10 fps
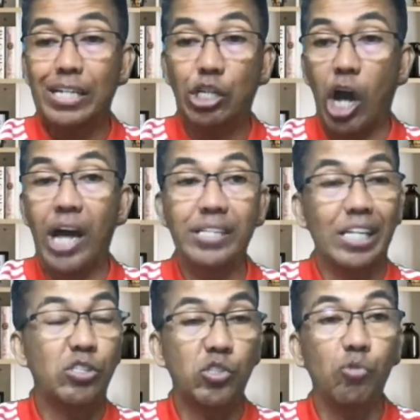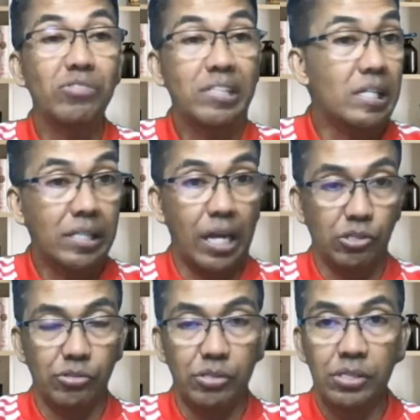God is so
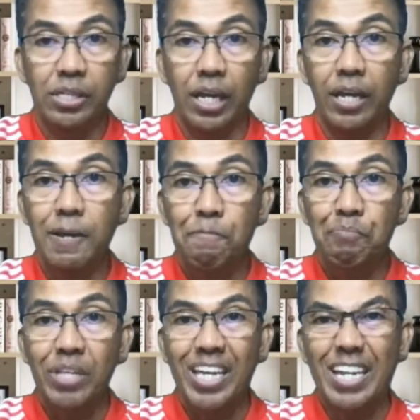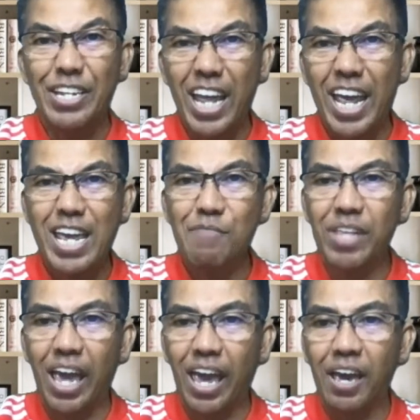detailed, okay? He
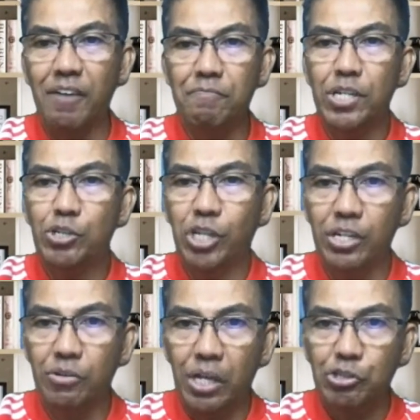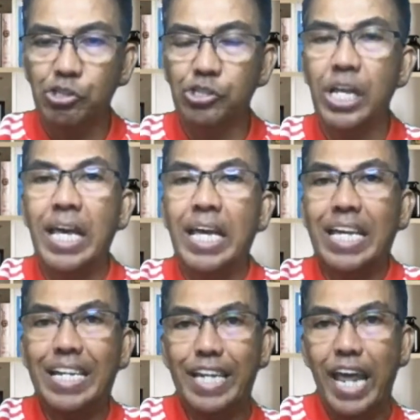named every generation.
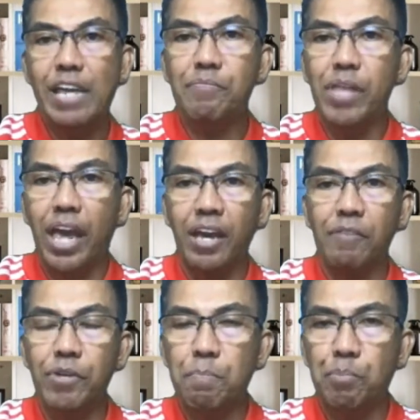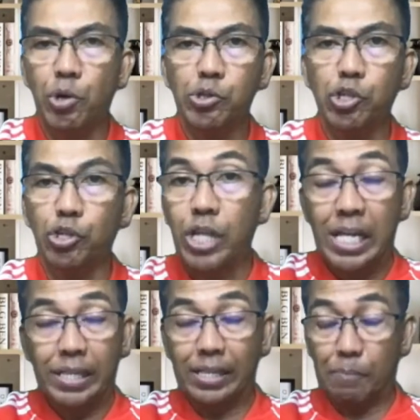He named every person
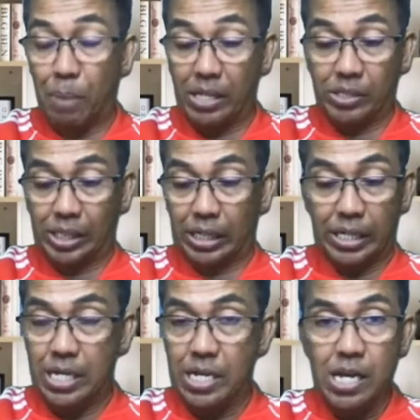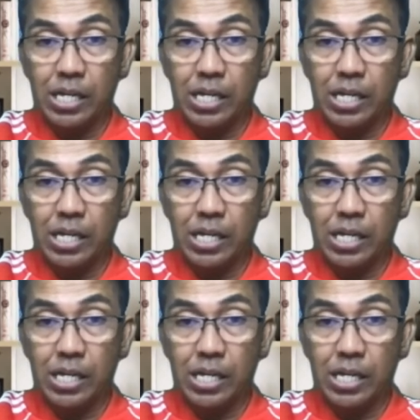that basically